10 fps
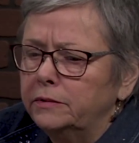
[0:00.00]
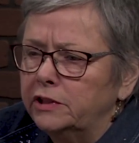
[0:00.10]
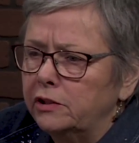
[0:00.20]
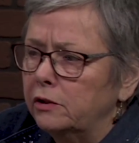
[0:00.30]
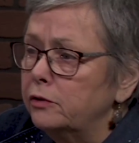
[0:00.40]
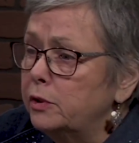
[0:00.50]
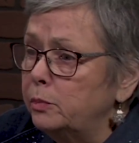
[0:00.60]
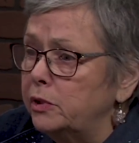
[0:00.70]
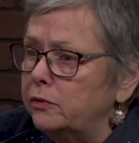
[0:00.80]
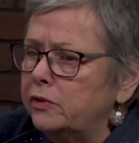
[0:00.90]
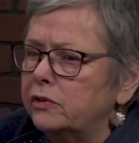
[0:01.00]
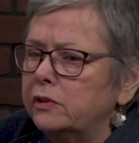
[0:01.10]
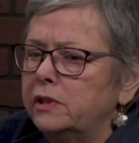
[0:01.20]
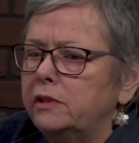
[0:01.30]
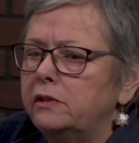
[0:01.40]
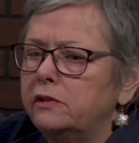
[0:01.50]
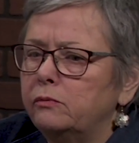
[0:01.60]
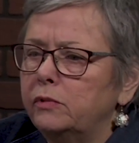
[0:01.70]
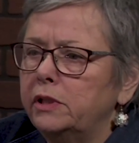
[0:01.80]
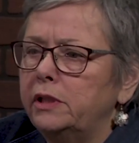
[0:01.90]
disclose abuse is
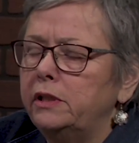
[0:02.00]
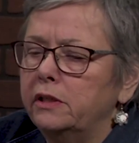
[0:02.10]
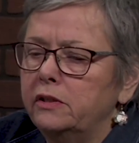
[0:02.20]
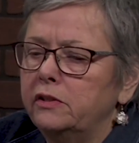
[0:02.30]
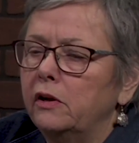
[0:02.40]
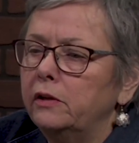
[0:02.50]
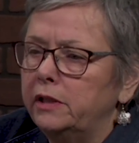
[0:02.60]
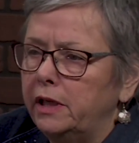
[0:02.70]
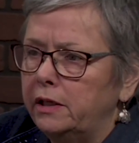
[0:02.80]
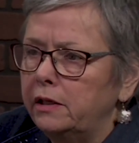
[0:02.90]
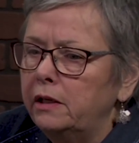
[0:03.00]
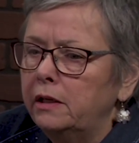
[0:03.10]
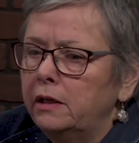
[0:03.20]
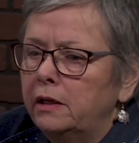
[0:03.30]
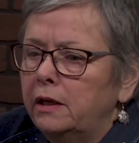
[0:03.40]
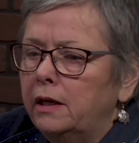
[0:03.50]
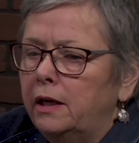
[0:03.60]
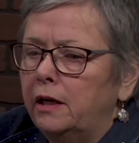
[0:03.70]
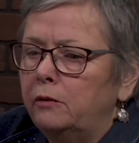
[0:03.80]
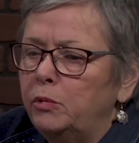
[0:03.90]
really consolidated.
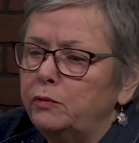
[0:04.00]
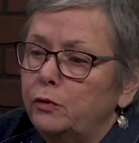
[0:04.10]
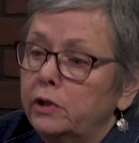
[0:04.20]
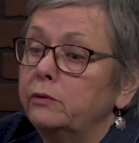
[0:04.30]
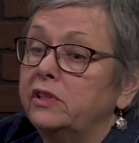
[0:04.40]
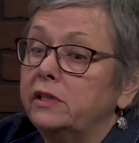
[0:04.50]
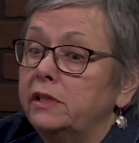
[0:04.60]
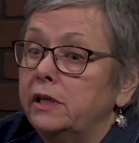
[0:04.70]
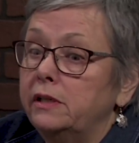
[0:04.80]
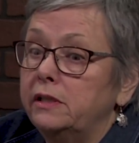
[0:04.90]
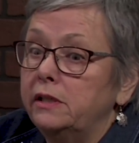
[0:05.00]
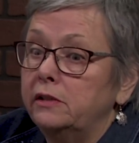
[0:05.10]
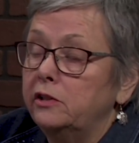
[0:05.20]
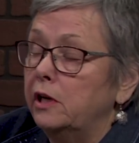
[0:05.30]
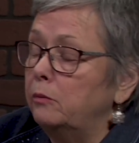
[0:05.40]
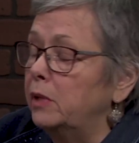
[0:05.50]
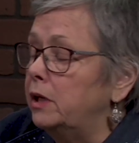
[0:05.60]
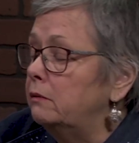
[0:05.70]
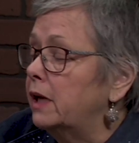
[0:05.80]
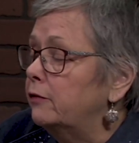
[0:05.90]
And before there was a CAC, a child
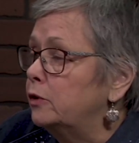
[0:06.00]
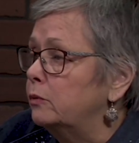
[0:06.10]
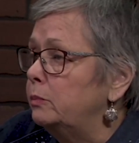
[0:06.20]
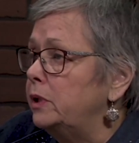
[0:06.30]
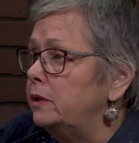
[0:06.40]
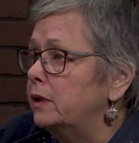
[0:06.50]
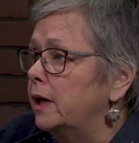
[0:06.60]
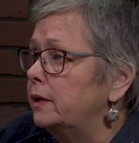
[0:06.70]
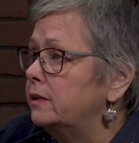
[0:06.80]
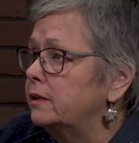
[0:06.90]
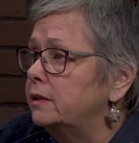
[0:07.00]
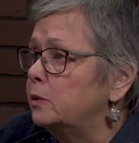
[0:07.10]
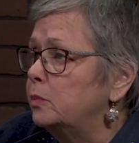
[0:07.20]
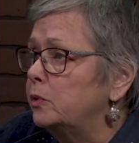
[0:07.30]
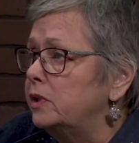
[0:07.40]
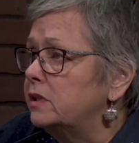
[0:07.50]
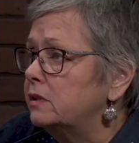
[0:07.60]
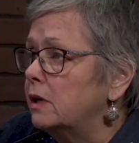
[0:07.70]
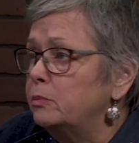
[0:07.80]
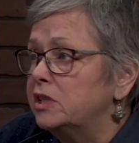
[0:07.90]
might have to repeat that
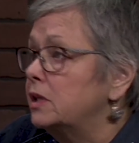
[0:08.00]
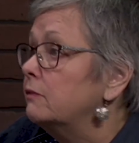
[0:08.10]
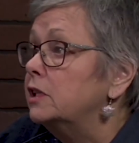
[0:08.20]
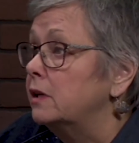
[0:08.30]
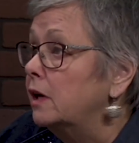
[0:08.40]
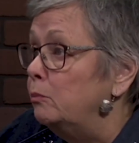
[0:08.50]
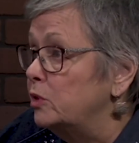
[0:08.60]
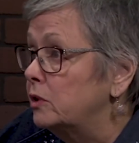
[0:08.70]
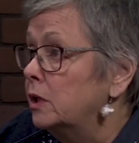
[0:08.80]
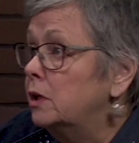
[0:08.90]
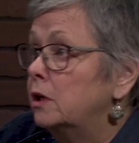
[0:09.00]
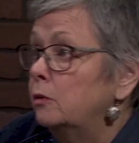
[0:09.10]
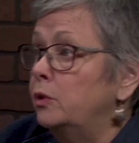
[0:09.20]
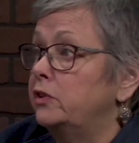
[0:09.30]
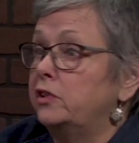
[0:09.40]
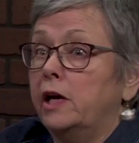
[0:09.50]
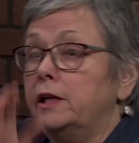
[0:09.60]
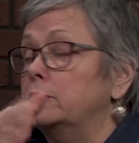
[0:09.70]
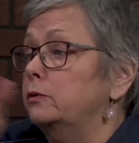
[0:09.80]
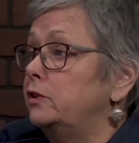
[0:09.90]
experience up to 7 times with
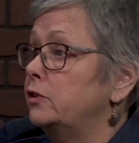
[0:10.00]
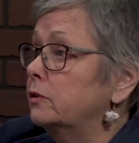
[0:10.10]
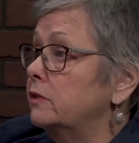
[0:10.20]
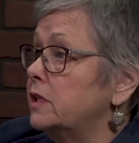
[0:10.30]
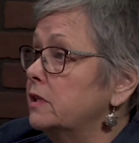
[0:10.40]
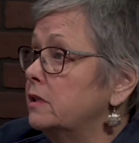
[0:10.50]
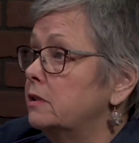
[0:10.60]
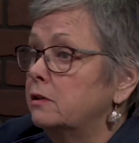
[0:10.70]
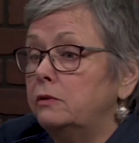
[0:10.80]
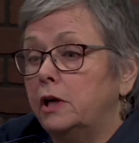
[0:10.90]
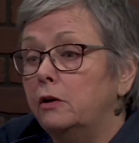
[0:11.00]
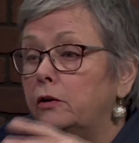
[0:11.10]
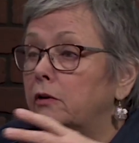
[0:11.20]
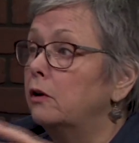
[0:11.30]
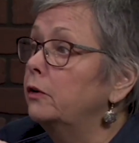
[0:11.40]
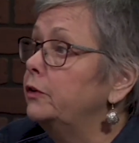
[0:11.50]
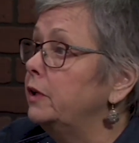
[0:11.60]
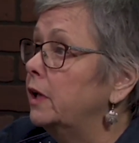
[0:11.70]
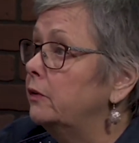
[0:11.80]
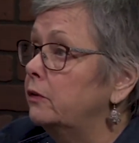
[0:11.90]
siloed services. So now they're all
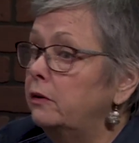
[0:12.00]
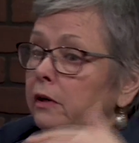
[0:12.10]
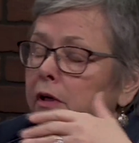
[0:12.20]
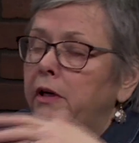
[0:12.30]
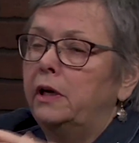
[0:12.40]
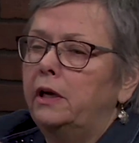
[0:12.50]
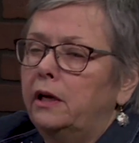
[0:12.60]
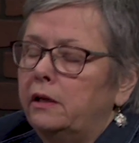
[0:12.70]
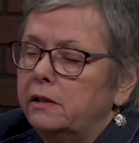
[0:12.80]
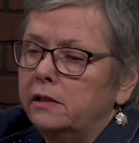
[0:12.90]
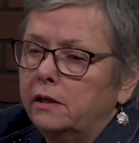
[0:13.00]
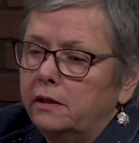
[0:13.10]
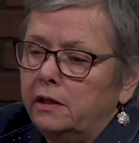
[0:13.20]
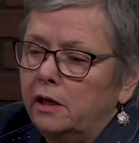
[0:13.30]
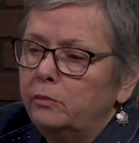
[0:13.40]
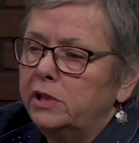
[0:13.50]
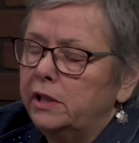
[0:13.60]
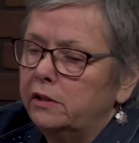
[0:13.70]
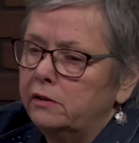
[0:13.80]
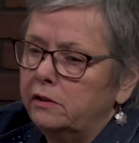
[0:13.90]
together, and they come
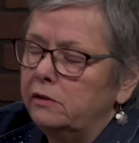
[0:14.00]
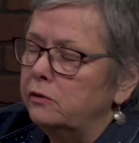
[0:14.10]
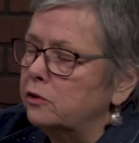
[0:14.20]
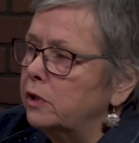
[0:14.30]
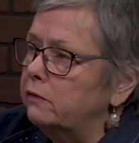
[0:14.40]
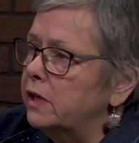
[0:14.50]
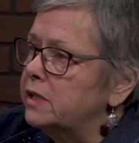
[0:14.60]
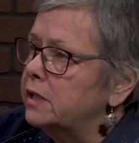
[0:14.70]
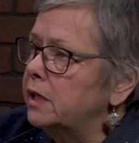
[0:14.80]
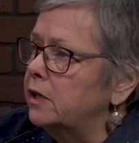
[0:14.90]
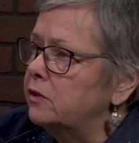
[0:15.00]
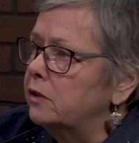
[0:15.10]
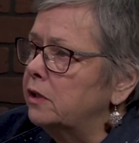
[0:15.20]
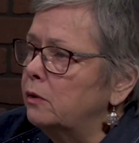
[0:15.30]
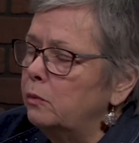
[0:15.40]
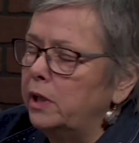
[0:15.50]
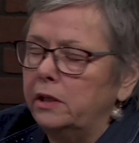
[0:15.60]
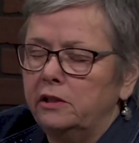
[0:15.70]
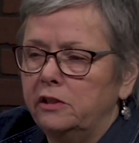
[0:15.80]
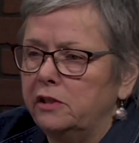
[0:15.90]
together to do joint investigation in a way
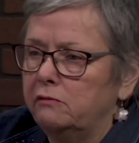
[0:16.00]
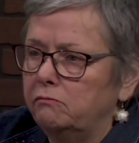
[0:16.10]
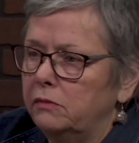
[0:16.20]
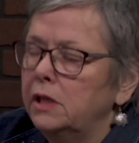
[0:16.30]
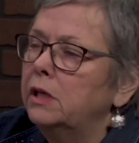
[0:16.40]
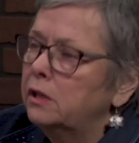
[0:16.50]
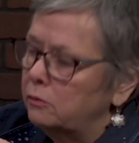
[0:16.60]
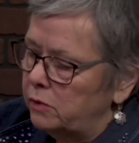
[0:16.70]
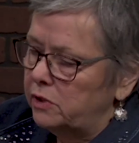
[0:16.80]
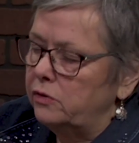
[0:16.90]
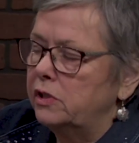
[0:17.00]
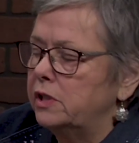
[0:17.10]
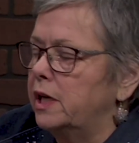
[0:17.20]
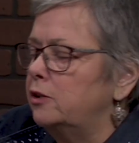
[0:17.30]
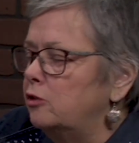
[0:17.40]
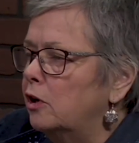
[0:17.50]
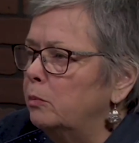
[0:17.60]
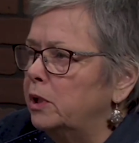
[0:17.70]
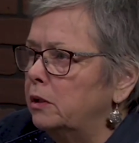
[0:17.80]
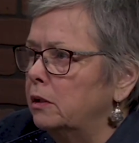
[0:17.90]
that just reduces that
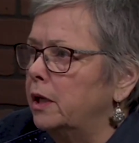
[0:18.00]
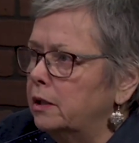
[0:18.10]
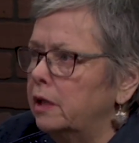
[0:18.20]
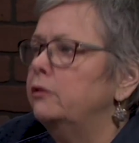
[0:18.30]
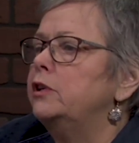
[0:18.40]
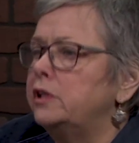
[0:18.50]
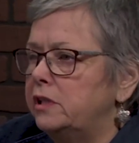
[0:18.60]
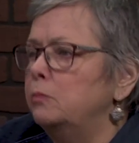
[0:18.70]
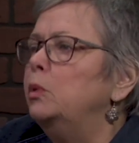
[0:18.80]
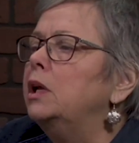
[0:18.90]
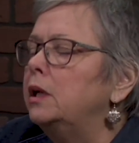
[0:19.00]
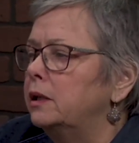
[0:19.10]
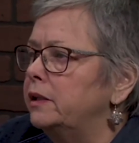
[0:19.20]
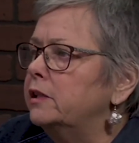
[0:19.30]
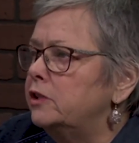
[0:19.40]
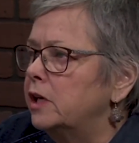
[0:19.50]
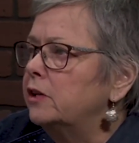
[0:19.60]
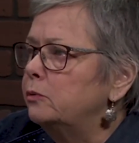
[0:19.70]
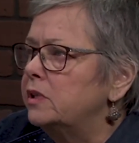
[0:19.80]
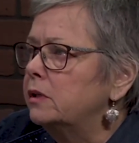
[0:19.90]
trauma and leverages immediately the
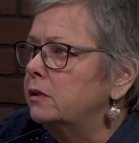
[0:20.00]
child's